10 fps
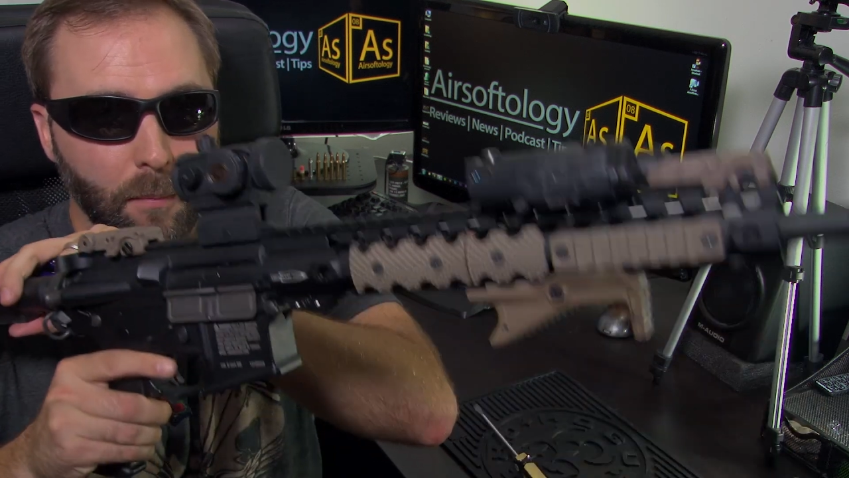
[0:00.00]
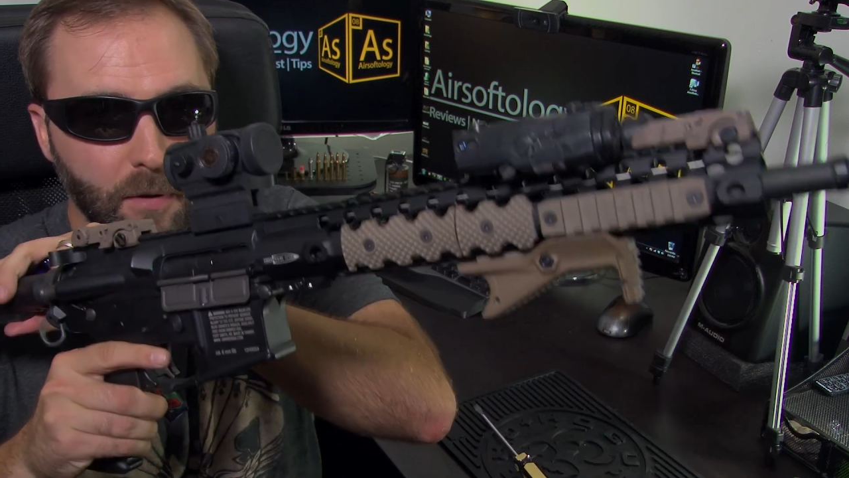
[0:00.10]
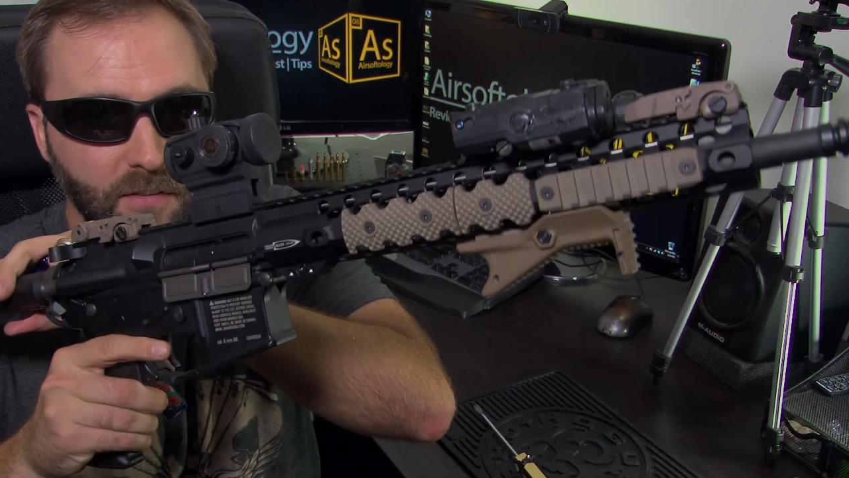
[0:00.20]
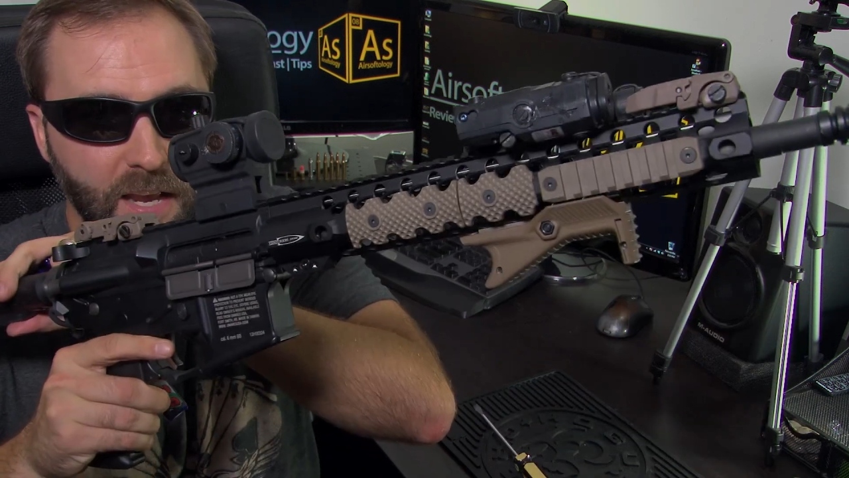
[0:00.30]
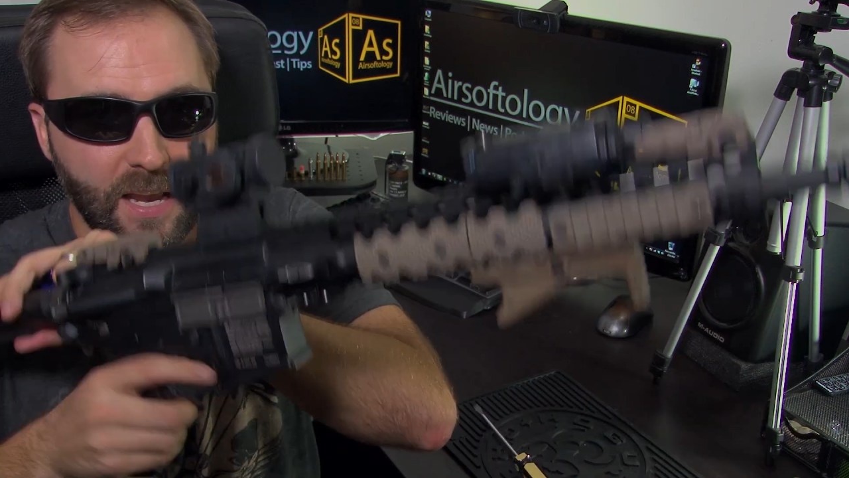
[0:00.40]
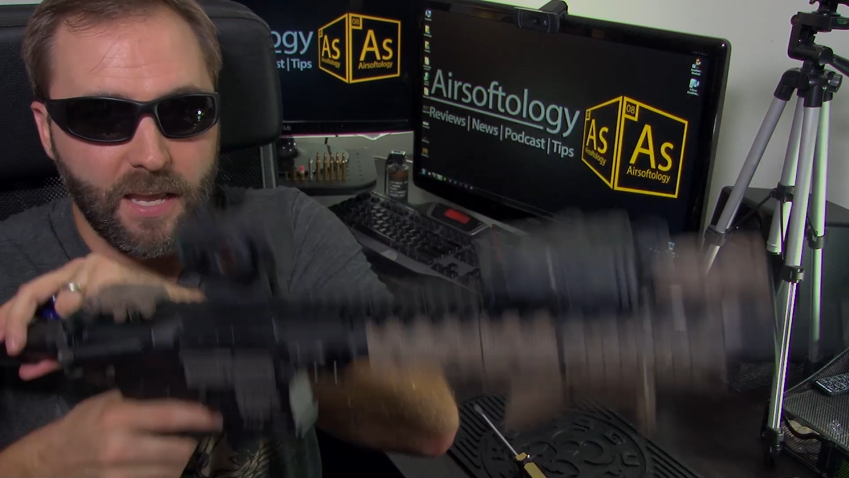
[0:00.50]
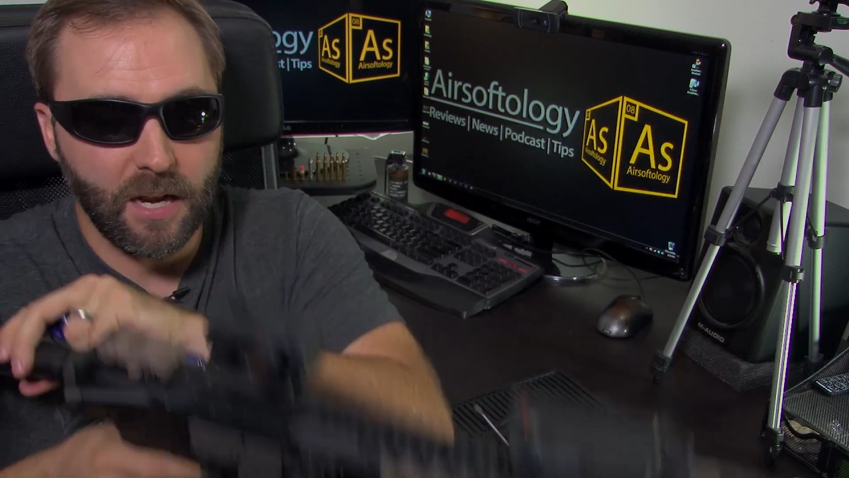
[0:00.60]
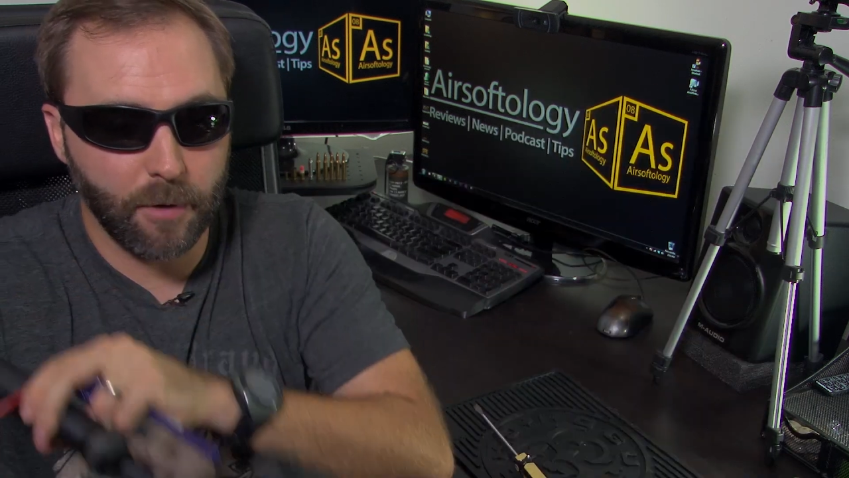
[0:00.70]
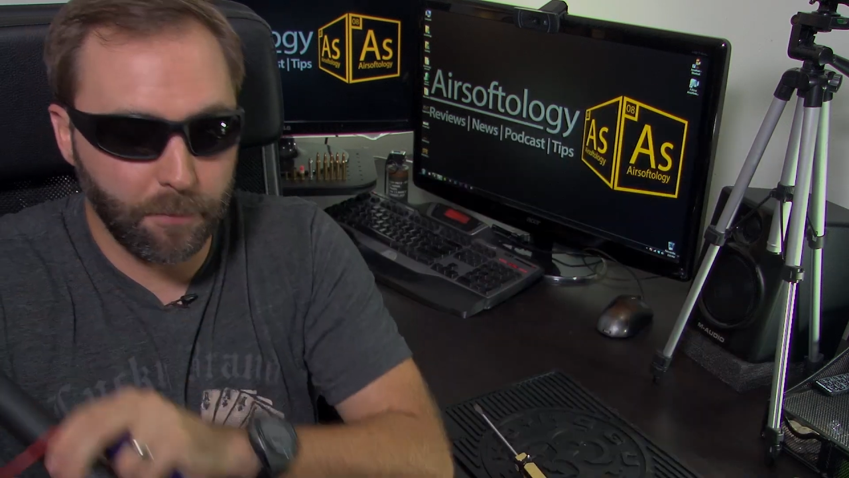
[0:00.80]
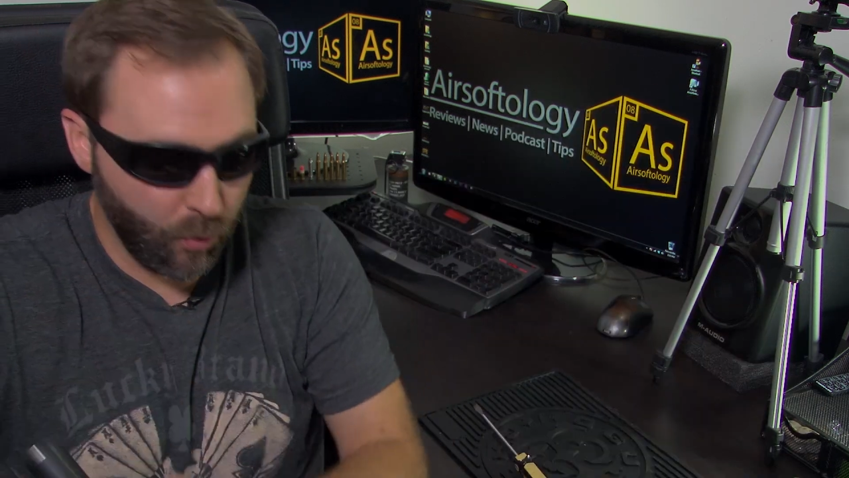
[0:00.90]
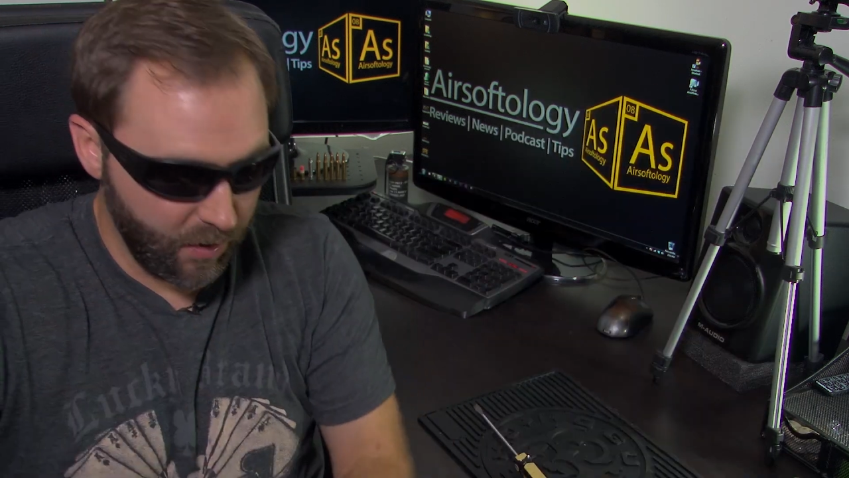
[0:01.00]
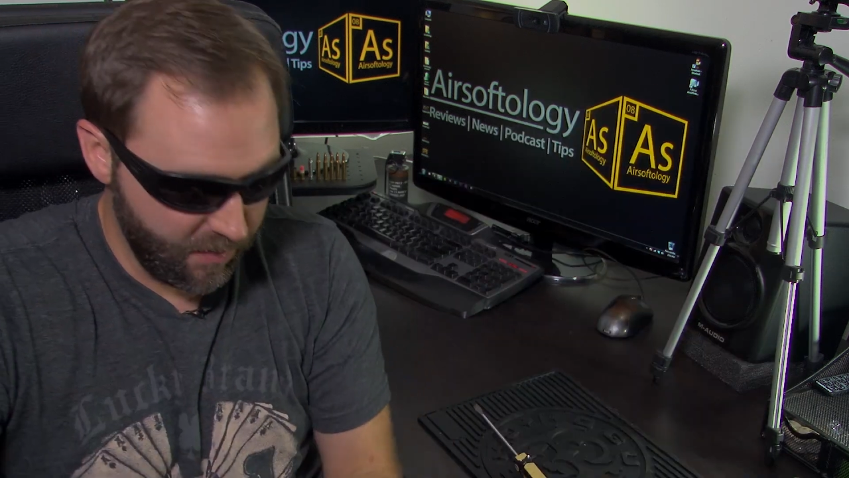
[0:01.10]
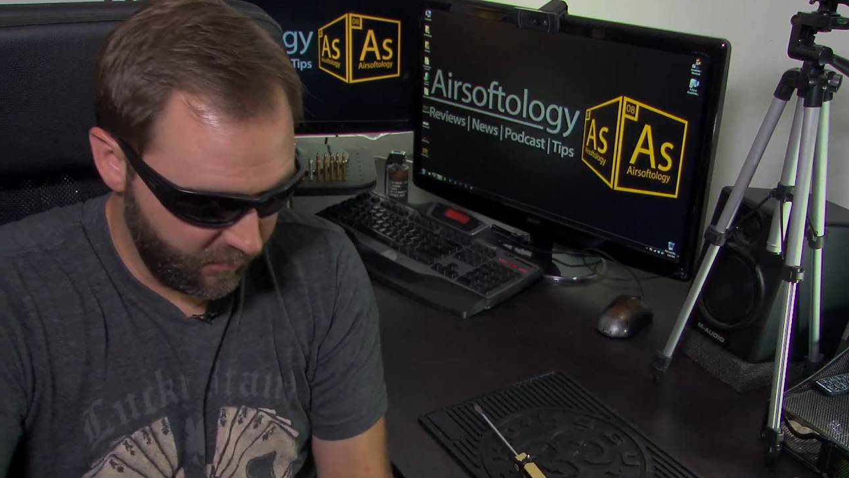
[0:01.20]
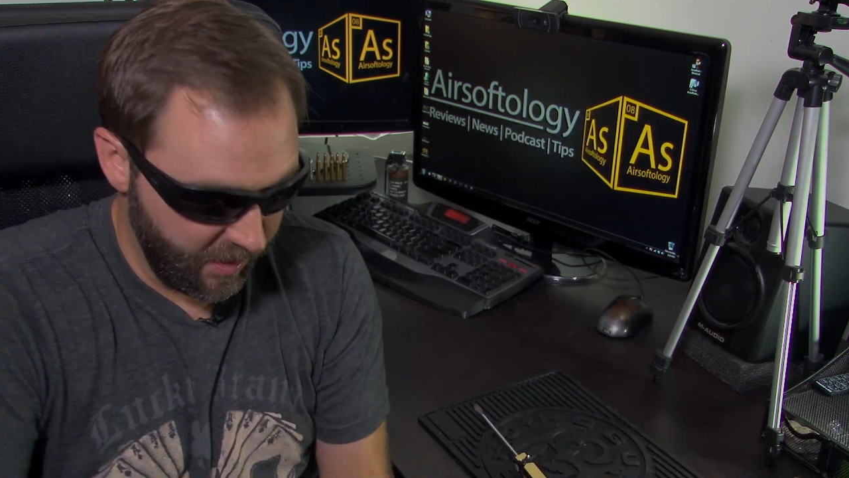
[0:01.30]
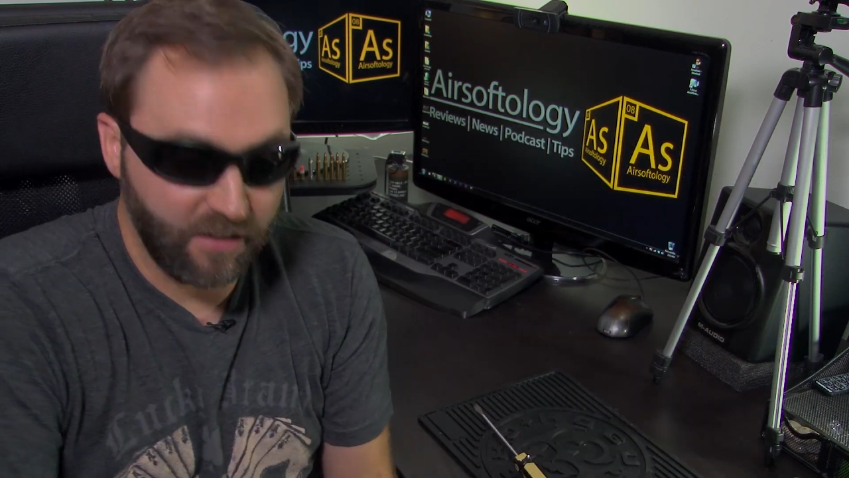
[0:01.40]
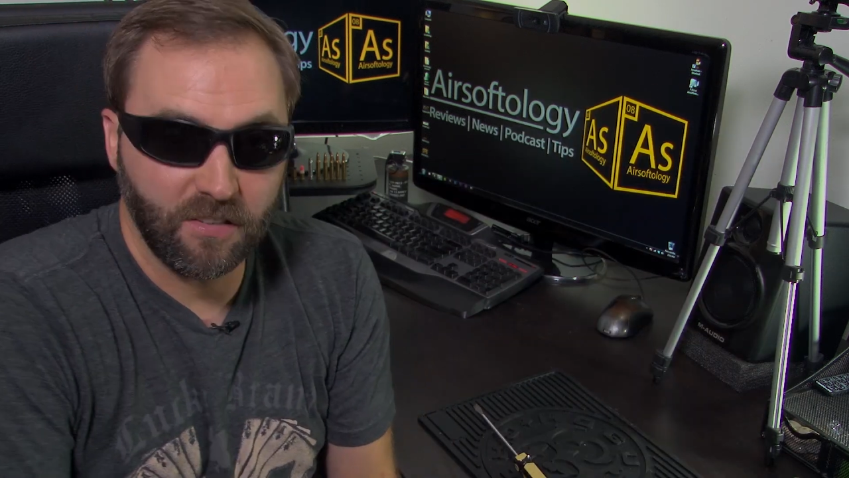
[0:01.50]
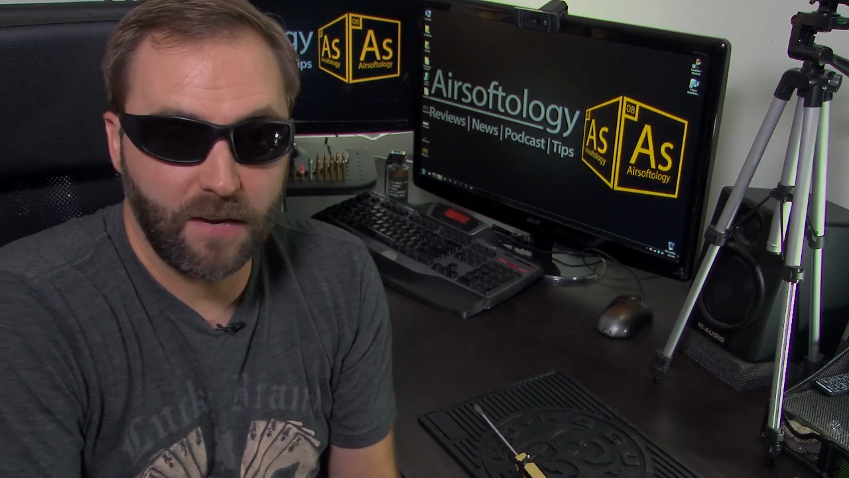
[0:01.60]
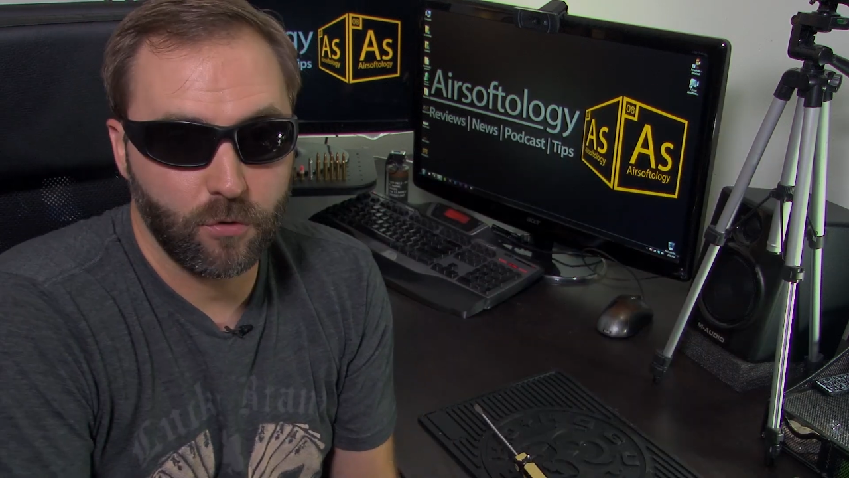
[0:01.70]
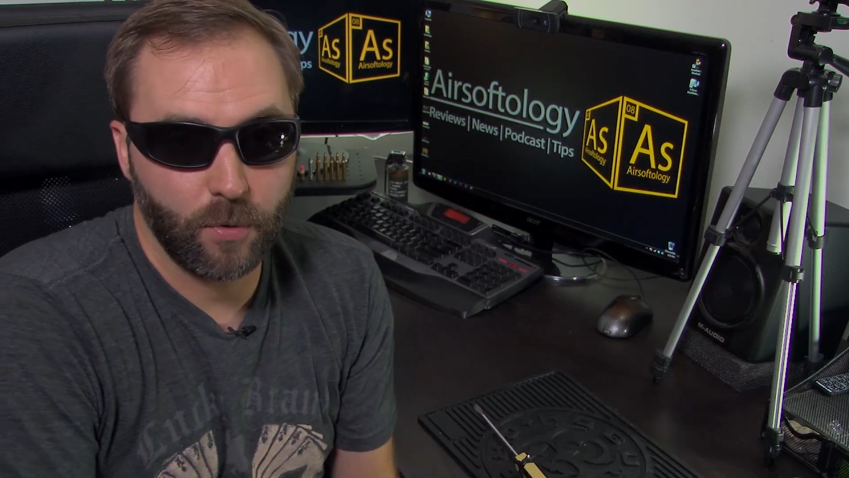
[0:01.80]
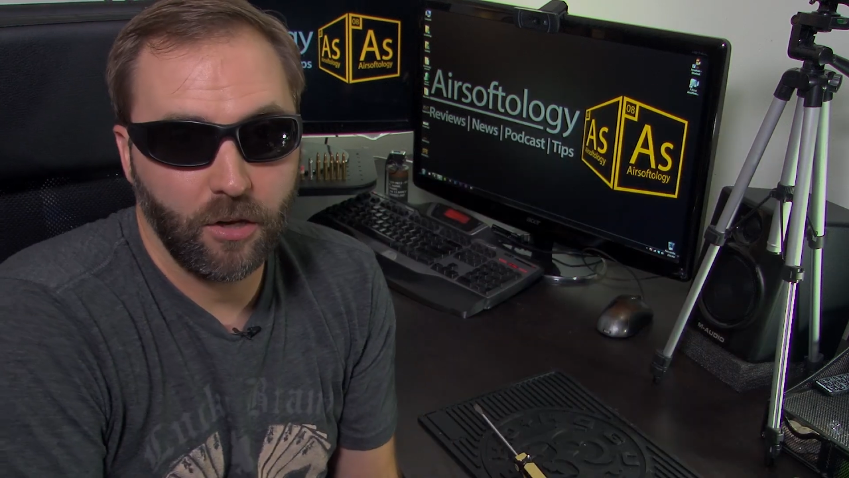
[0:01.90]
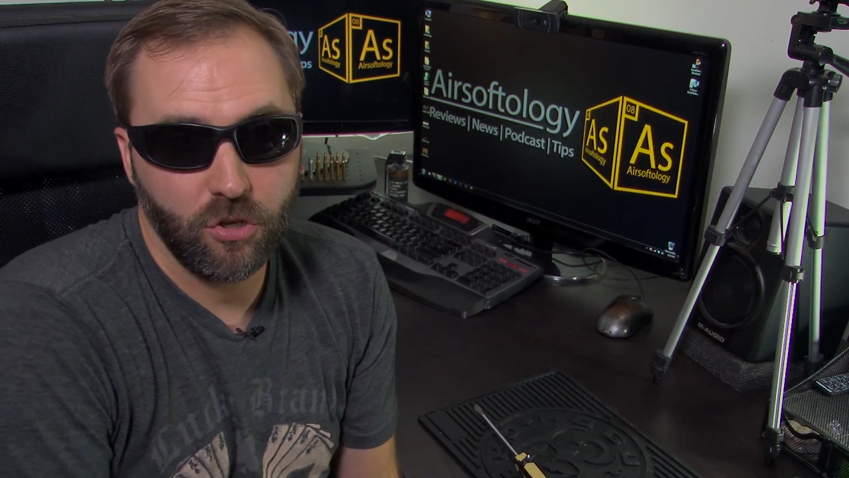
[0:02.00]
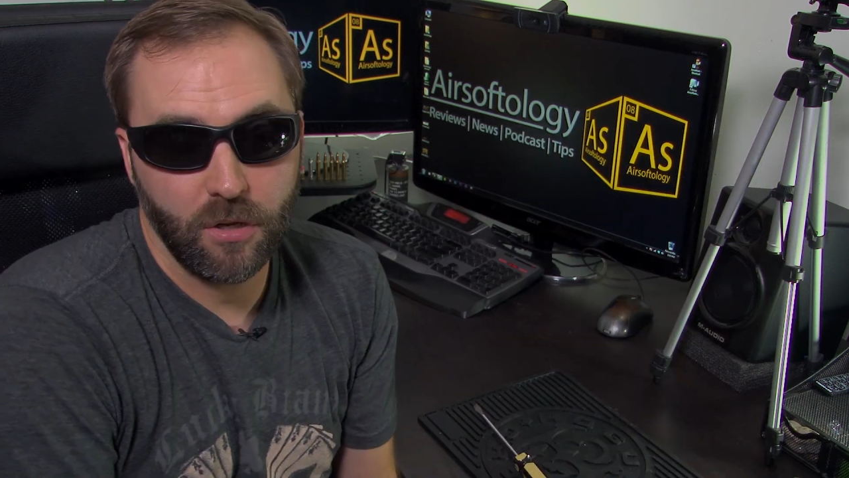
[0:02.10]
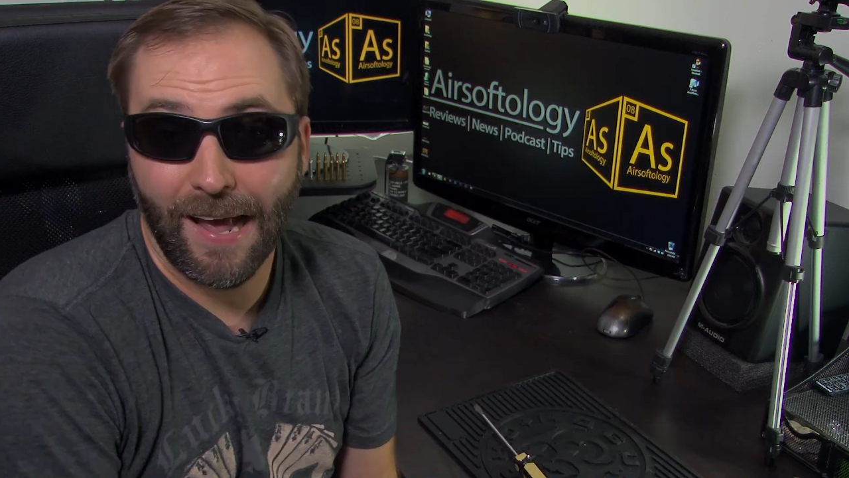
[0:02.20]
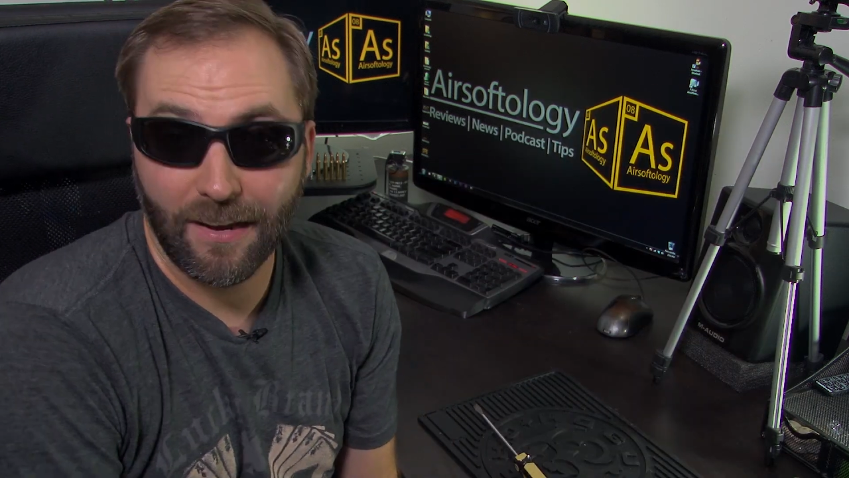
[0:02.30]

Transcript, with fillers: I'm gonna take it, I'm gonna point this in a safe direction,